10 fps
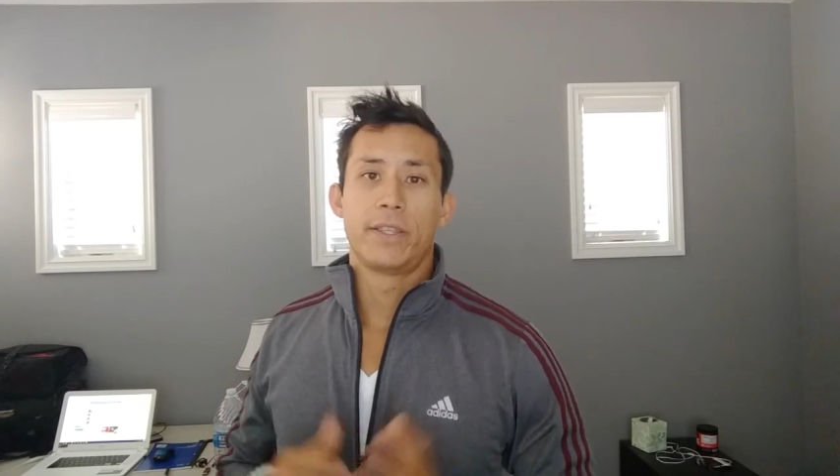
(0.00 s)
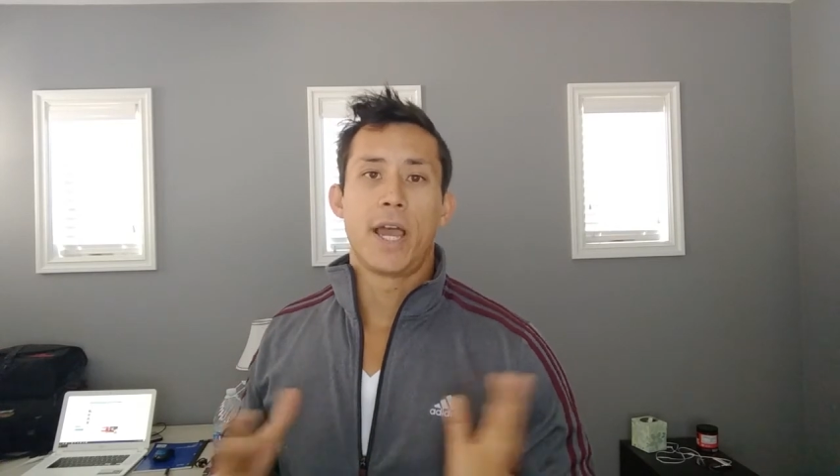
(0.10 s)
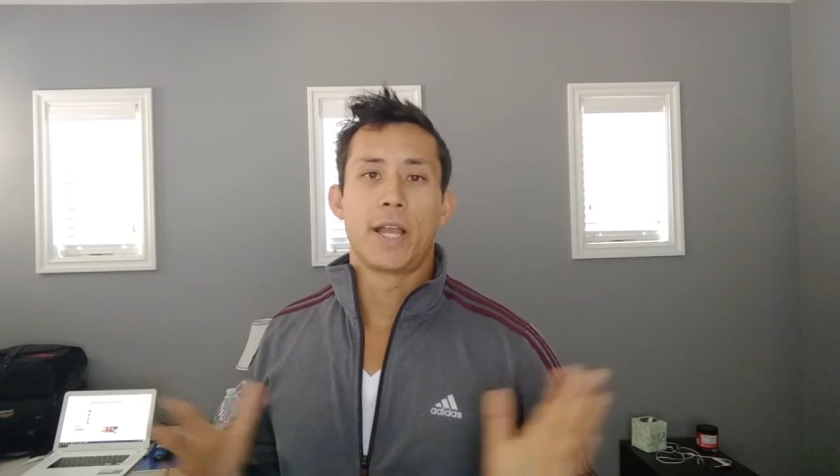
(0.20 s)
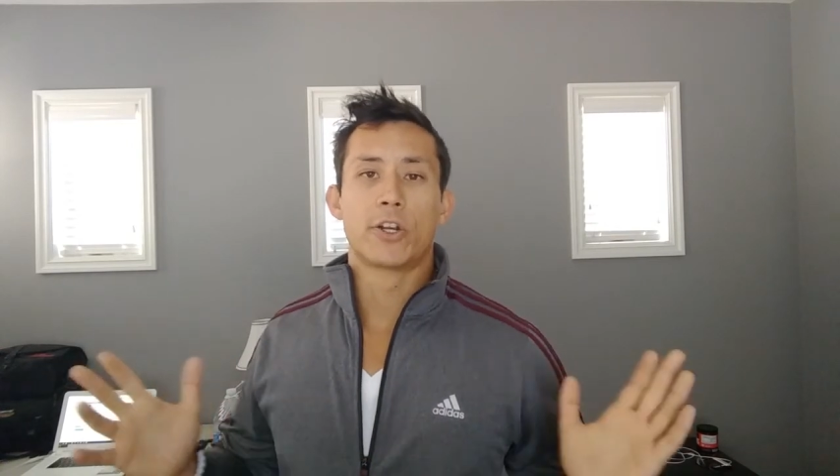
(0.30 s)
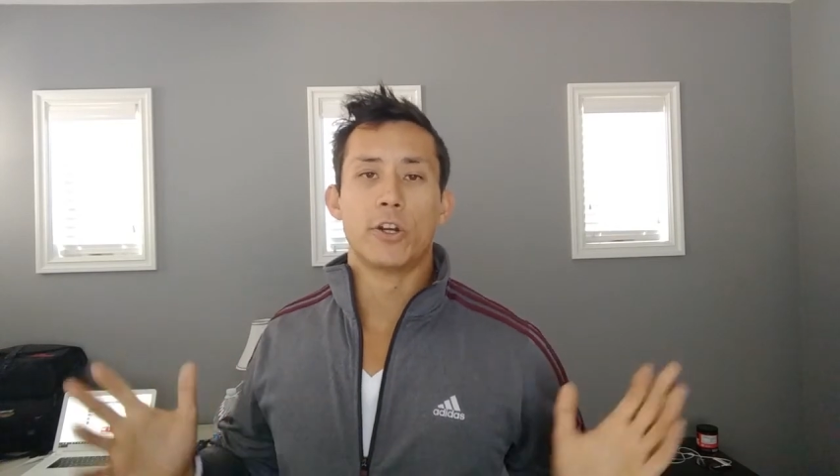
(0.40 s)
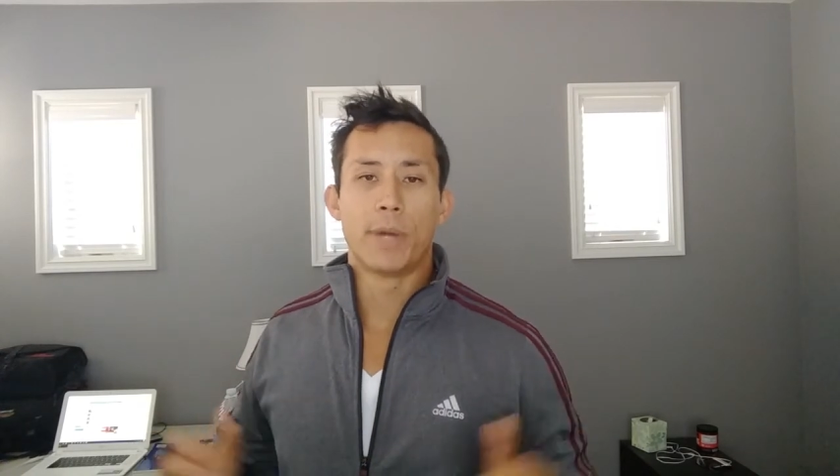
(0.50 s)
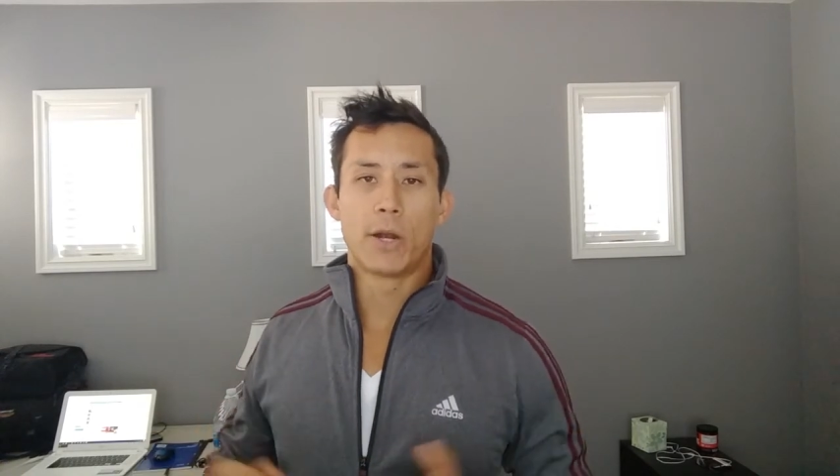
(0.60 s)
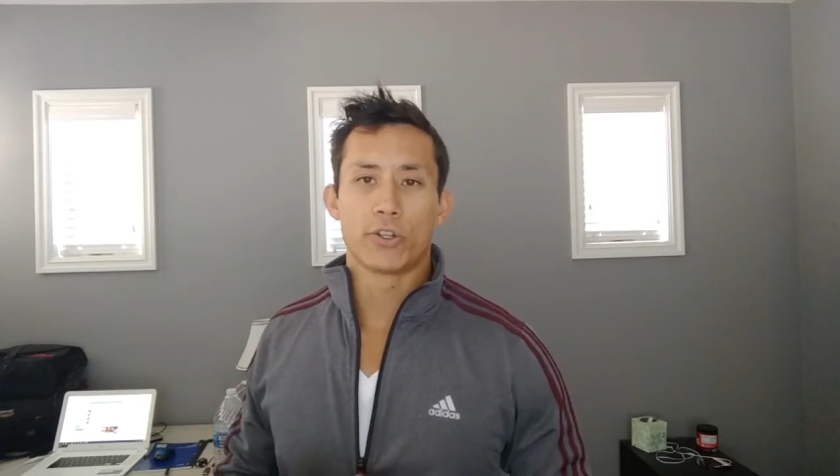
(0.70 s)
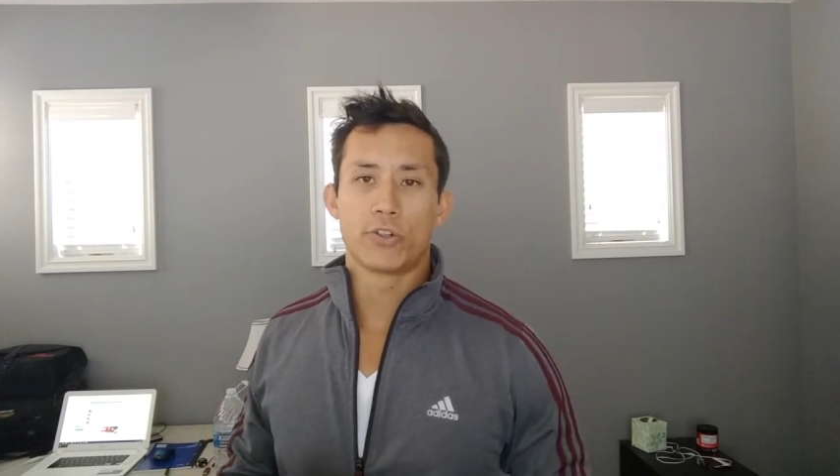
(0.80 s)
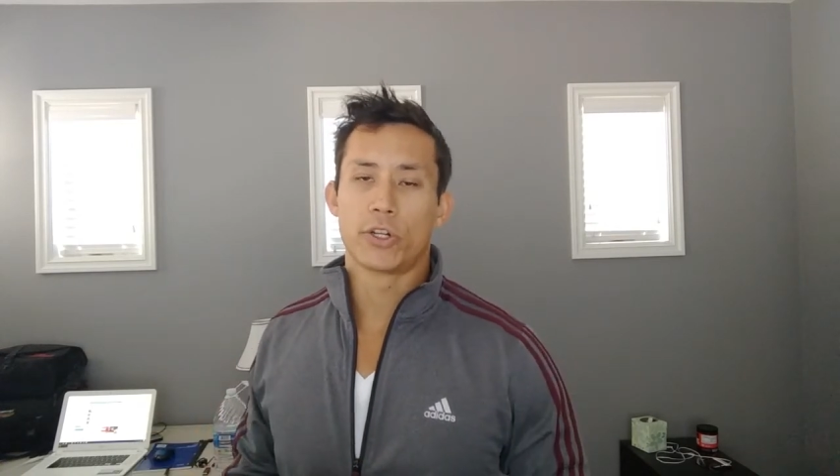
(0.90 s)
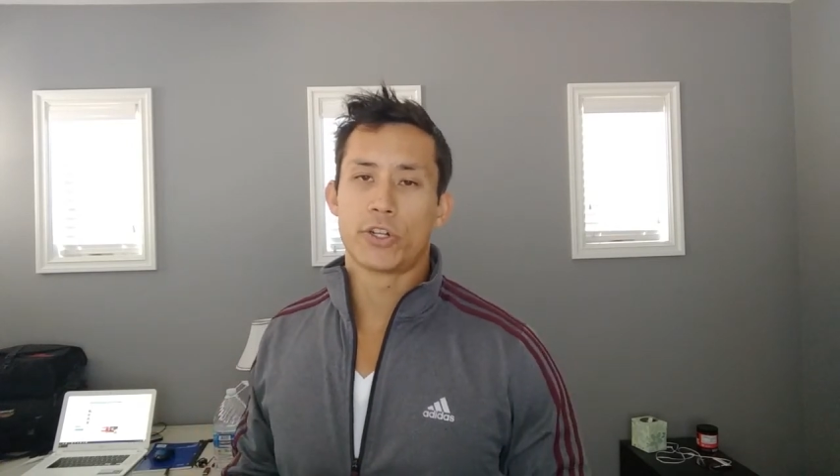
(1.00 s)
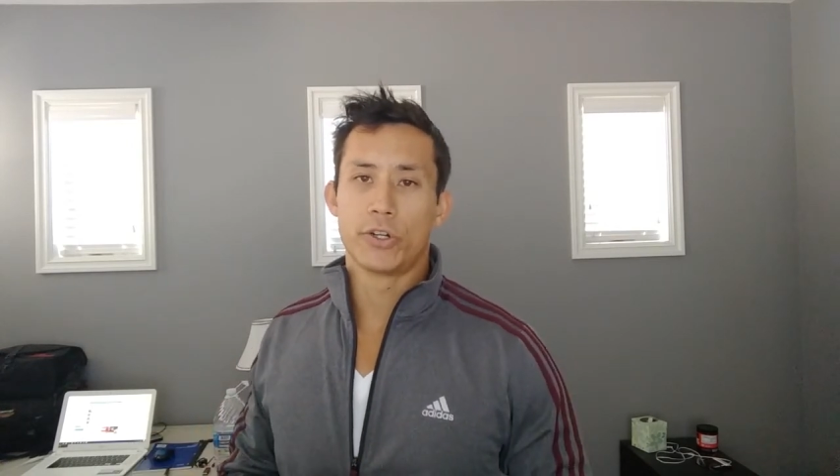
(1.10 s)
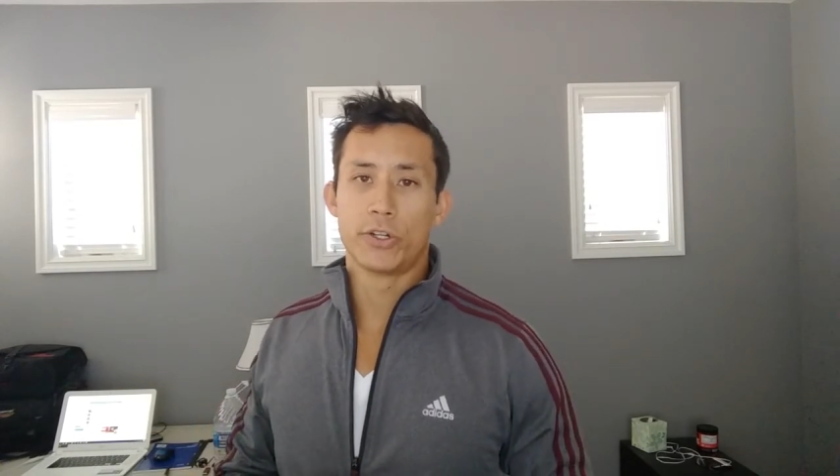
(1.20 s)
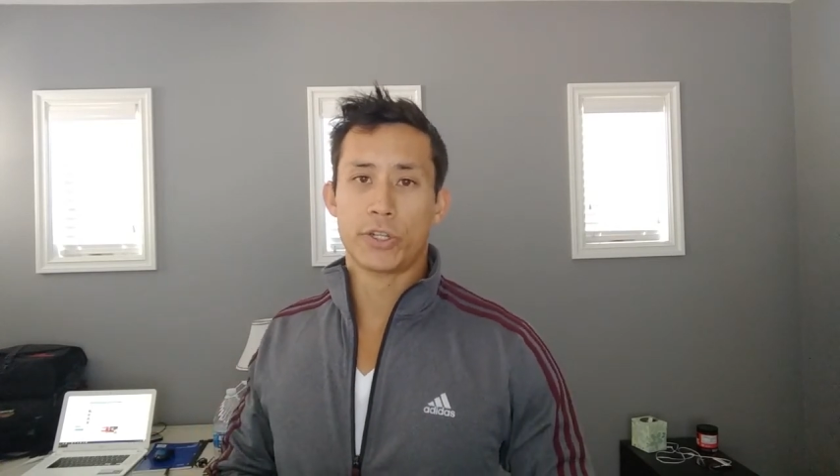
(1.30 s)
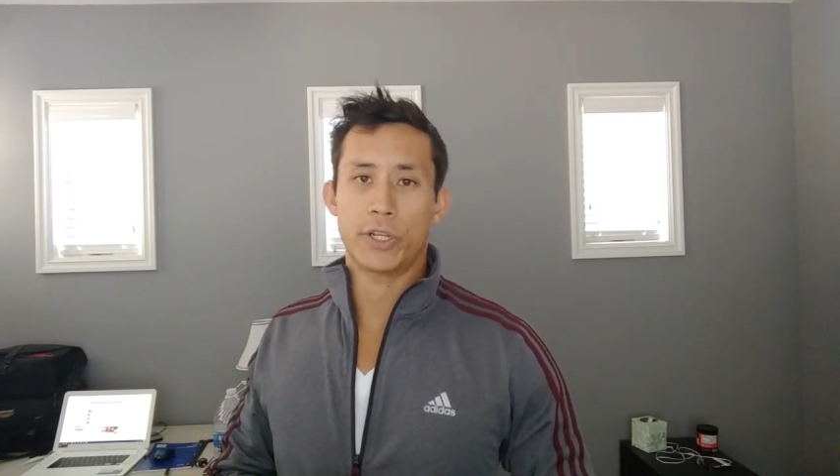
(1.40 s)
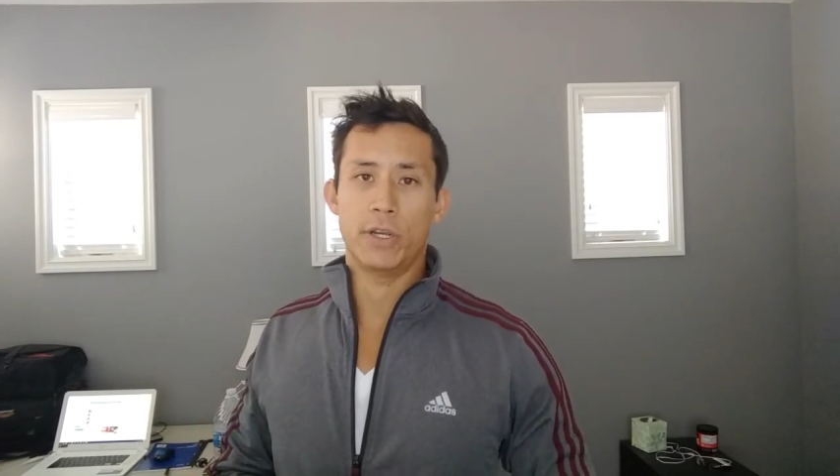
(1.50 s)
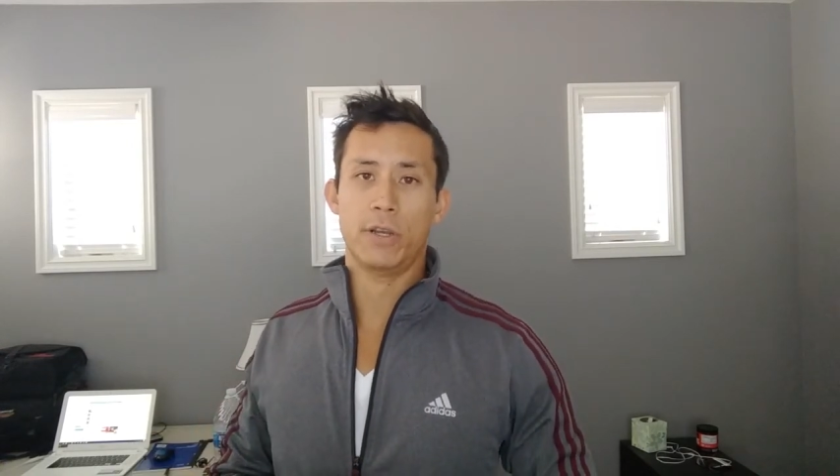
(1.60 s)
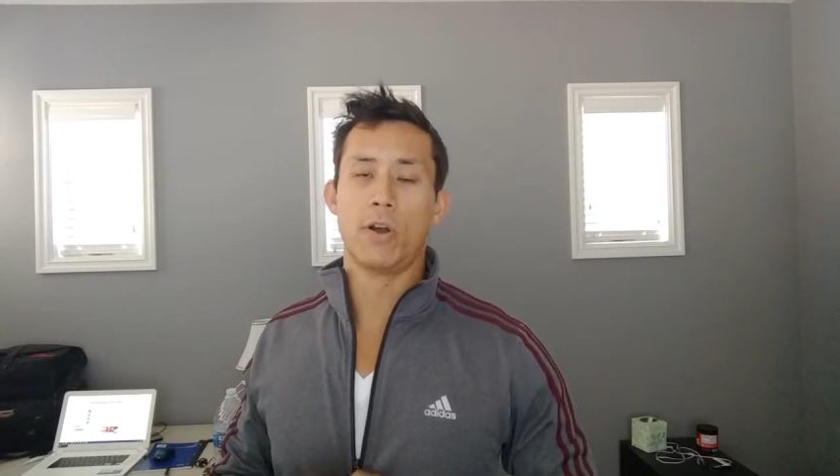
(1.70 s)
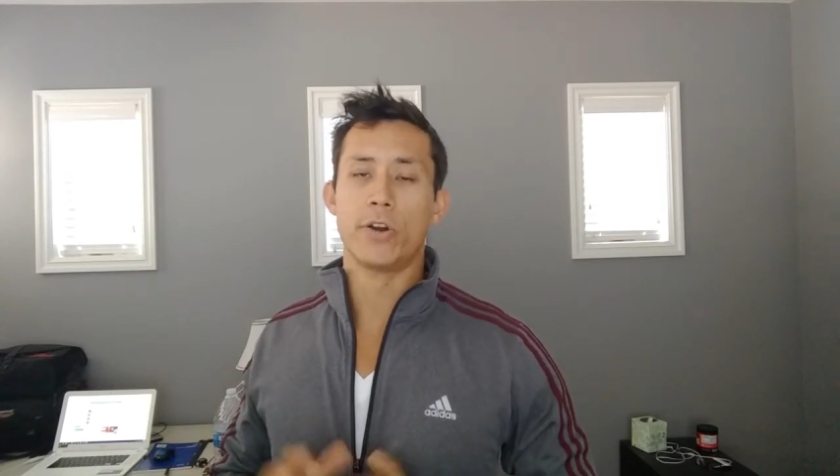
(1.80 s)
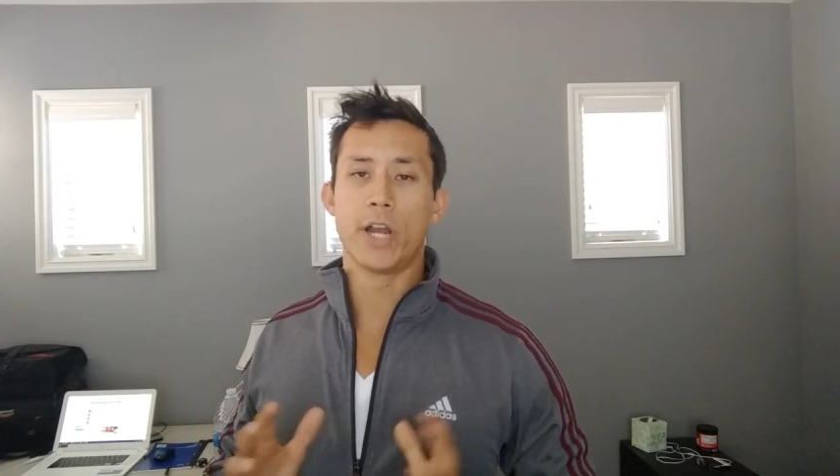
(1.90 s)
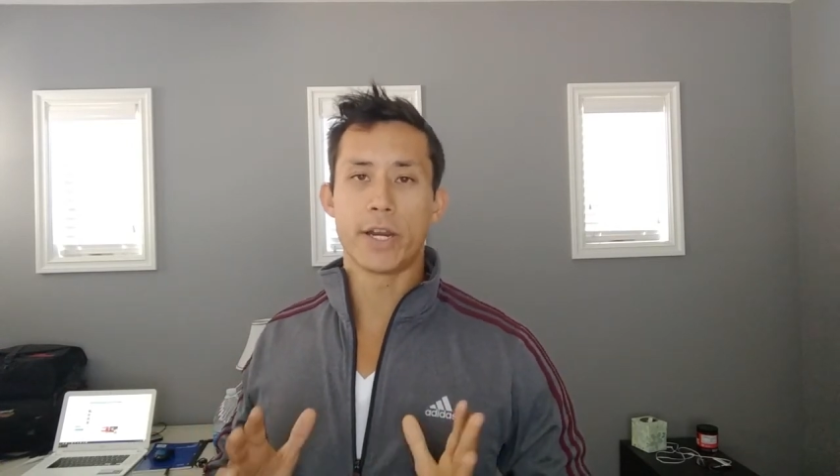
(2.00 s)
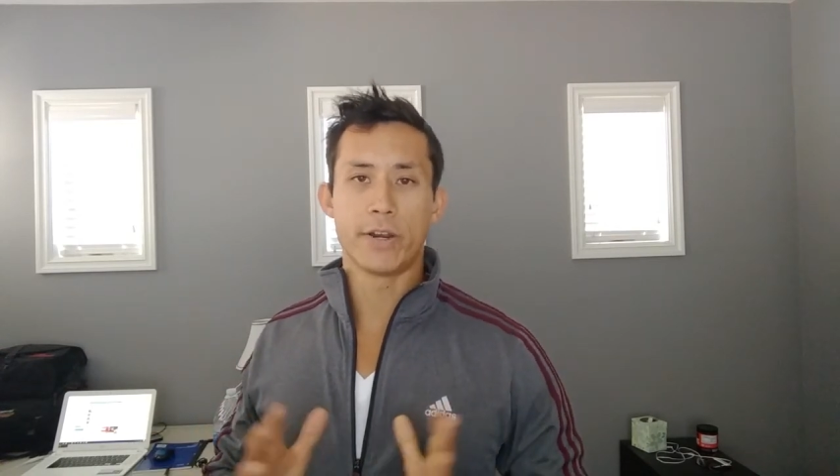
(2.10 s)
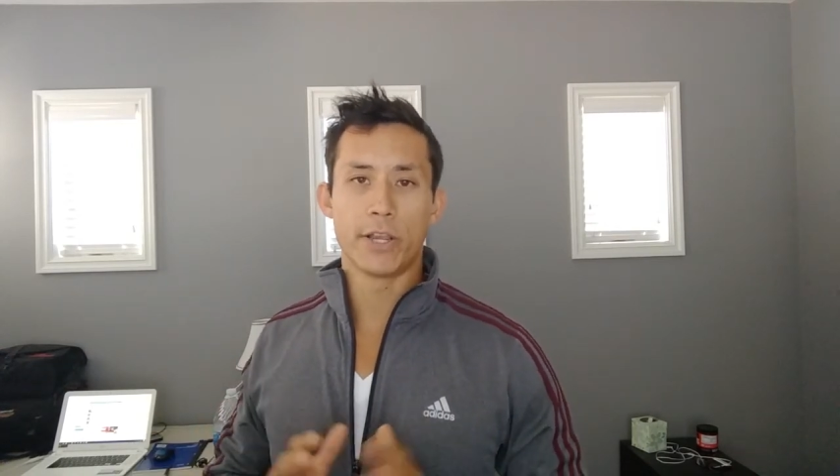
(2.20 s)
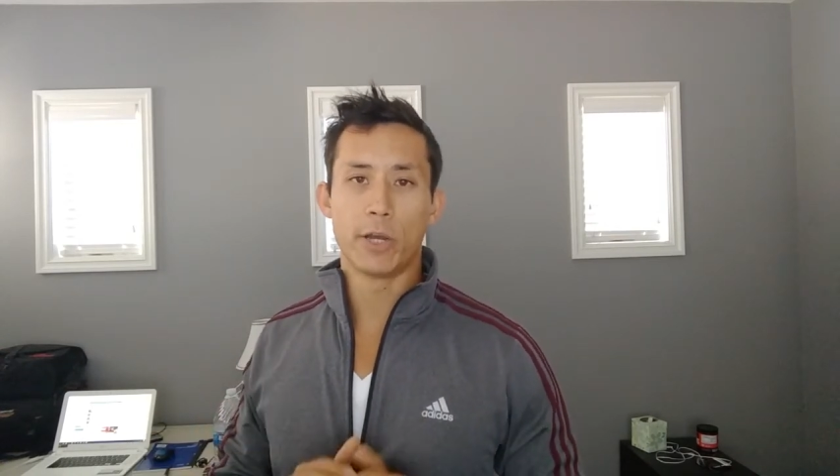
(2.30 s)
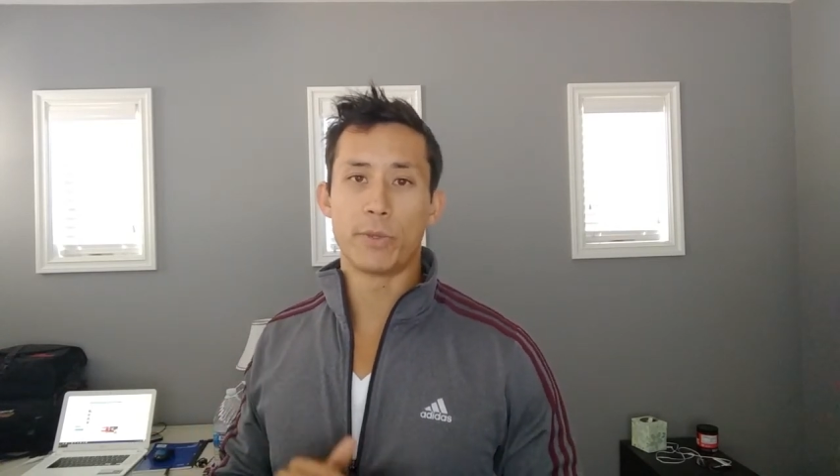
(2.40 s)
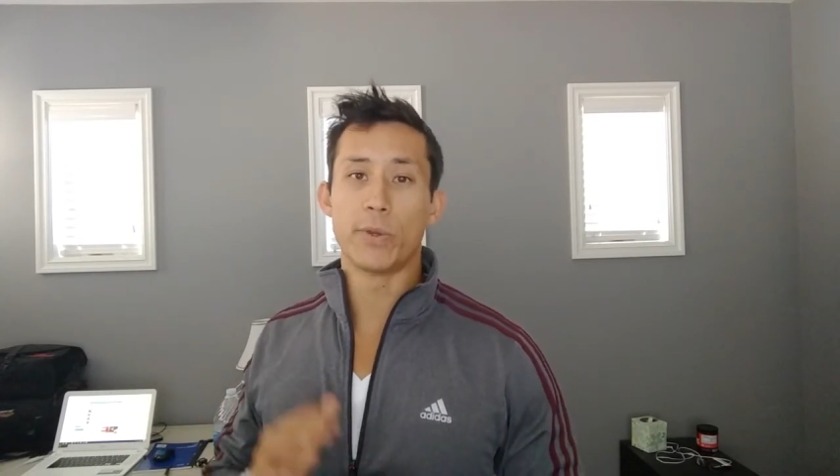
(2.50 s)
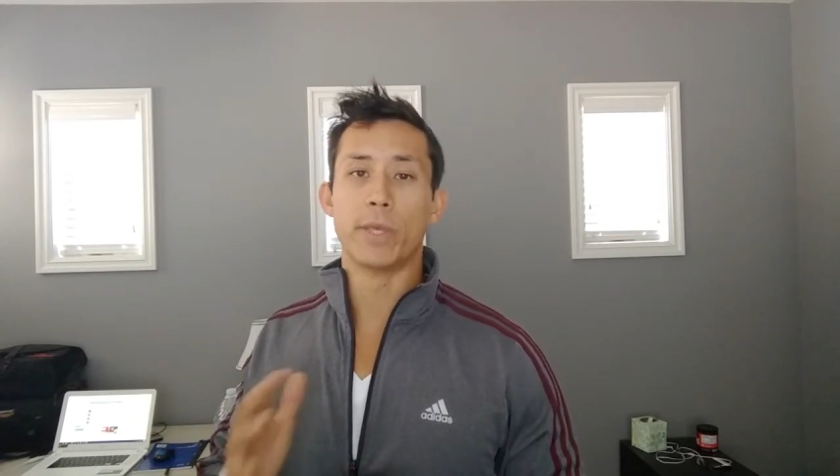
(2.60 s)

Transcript: that current power structures are not here to help you,